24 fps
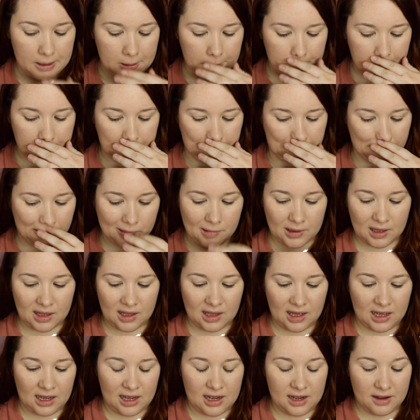I
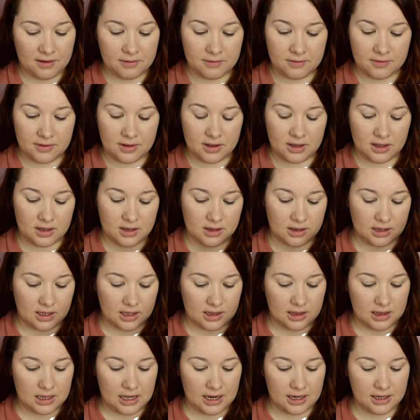have the
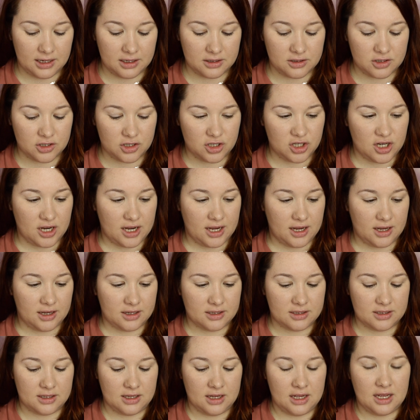lightest
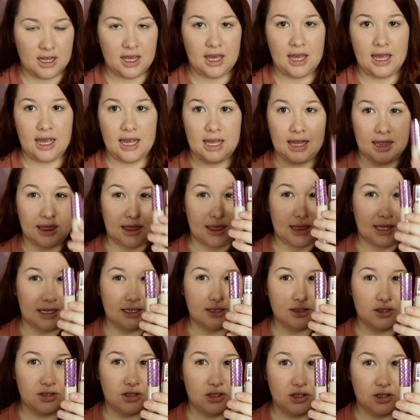shades in
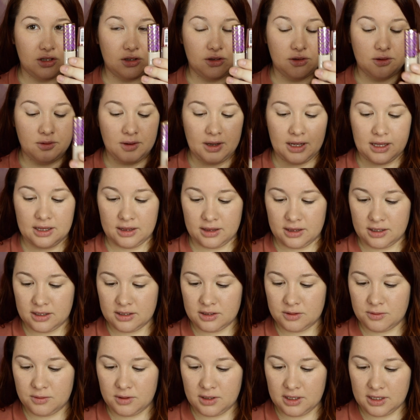these two, and
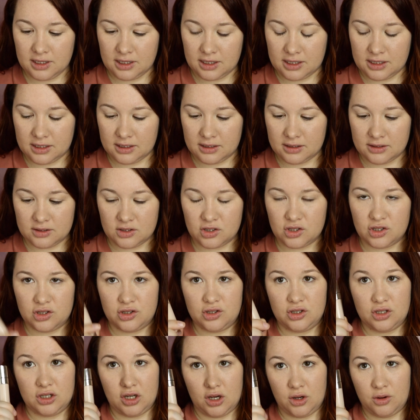this one is
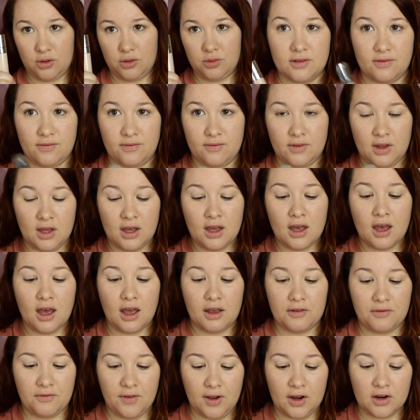Stone,
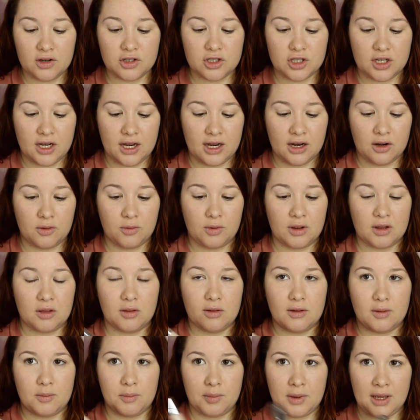a fair shade with
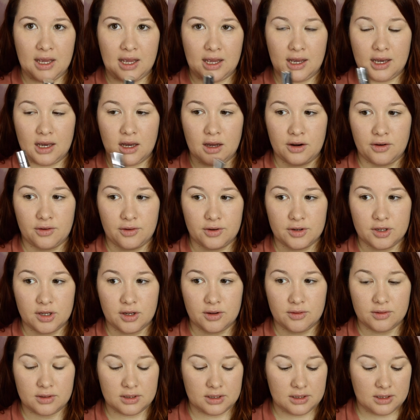pink
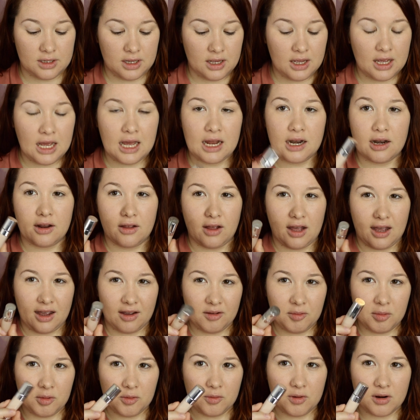undertones. Now
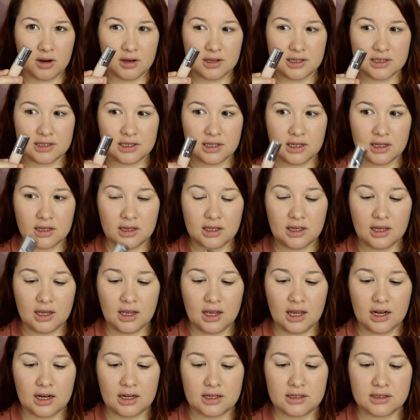I've been wearing this
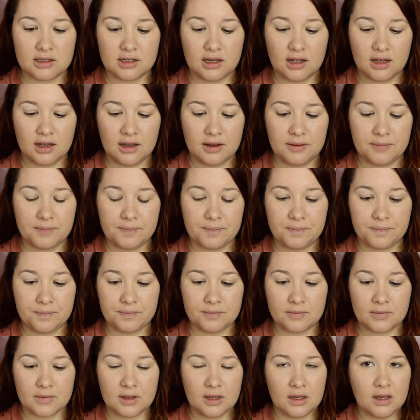lately, and it's not
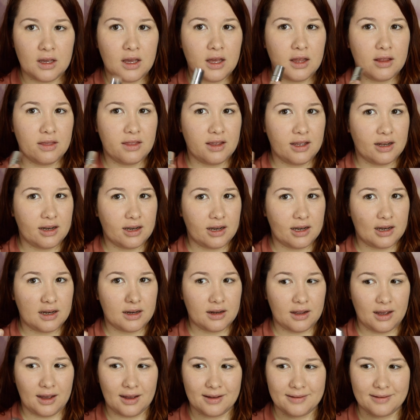it